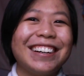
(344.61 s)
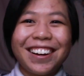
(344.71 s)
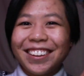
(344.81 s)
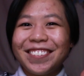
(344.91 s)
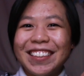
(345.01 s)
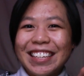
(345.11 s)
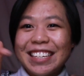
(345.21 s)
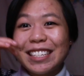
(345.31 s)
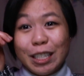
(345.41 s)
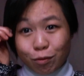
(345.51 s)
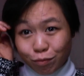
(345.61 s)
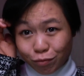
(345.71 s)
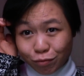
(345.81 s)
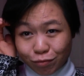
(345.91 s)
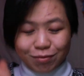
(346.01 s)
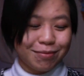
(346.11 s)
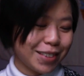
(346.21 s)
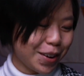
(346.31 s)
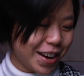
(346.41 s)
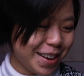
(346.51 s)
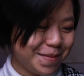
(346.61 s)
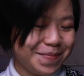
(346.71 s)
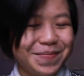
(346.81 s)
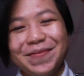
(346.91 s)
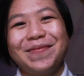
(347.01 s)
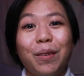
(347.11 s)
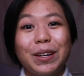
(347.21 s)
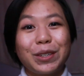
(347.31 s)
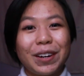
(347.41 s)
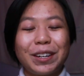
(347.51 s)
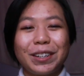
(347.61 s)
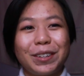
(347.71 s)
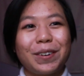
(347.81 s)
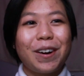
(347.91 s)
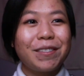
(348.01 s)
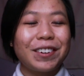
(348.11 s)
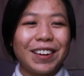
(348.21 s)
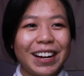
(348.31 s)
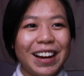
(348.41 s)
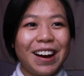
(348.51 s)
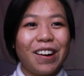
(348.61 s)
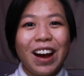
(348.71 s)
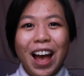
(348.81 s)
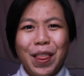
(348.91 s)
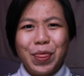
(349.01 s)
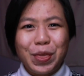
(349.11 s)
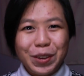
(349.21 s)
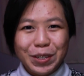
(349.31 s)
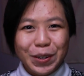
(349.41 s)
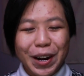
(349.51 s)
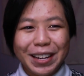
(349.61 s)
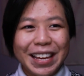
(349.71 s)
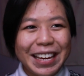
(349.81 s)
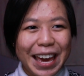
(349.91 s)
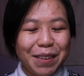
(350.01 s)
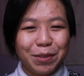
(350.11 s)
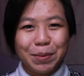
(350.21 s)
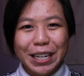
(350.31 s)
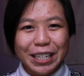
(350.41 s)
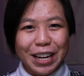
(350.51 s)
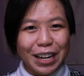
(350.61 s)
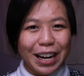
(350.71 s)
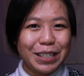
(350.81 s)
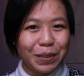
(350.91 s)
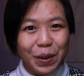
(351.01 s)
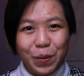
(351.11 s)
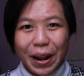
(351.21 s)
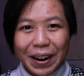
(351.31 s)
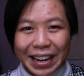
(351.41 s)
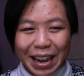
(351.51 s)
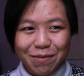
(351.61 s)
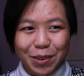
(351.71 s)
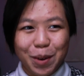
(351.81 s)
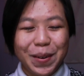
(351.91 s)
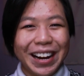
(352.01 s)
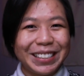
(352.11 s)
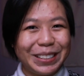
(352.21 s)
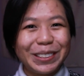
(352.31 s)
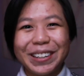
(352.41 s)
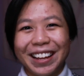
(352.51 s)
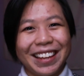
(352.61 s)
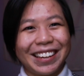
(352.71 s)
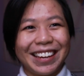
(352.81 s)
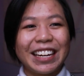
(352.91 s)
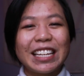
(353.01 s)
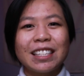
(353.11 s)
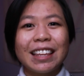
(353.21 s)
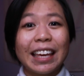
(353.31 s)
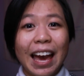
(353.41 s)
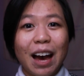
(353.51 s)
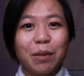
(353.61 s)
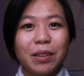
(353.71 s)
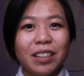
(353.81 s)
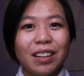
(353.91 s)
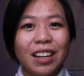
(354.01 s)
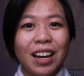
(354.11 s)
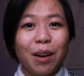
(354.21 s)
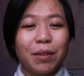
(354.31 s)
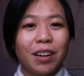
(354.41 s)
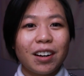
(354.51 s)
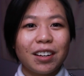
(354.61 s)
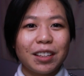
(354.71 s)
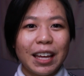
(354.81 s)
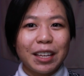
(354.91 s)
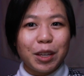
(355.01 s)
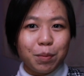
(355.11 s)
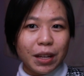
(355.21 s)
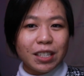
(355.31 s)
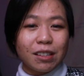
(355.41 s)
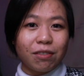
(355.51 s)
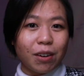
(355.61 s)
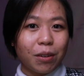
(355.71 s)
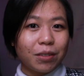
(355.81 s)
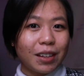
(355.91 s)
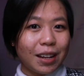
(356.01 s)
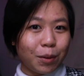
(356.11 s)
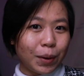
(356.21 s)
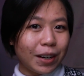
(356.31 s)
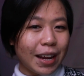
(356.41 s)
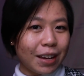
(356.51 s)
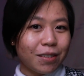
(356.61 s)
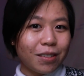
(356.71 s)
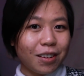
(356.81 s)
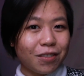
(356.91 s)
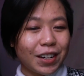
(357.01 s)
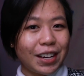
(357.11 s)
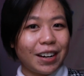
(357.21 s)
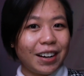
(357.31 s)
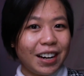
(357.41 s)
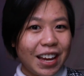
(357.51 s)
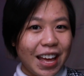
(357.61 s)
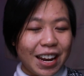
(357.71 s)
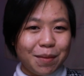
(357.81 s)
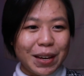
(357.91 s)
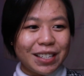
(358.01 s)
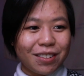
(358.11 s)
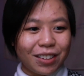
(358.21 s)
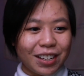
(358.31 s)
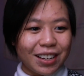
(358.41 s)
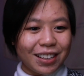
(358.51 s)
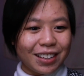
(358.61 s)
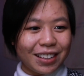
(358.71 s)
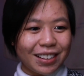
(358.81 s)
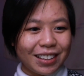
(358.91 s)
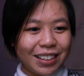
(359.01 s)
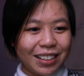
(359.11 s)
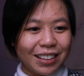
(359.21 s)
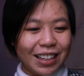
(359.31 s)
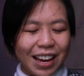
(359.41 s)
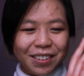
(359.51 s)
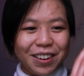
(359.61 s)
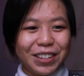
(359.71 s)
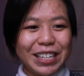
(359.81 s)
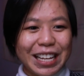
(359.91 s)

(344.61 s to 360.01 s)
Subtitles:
all of these. Okay, what trend are you over right now? This trend, it came from TikTok. I don't know where it came from. I do not like it. It's the cat one where like you place the phone at a weird angle over here and it makes you look, I don't know, you can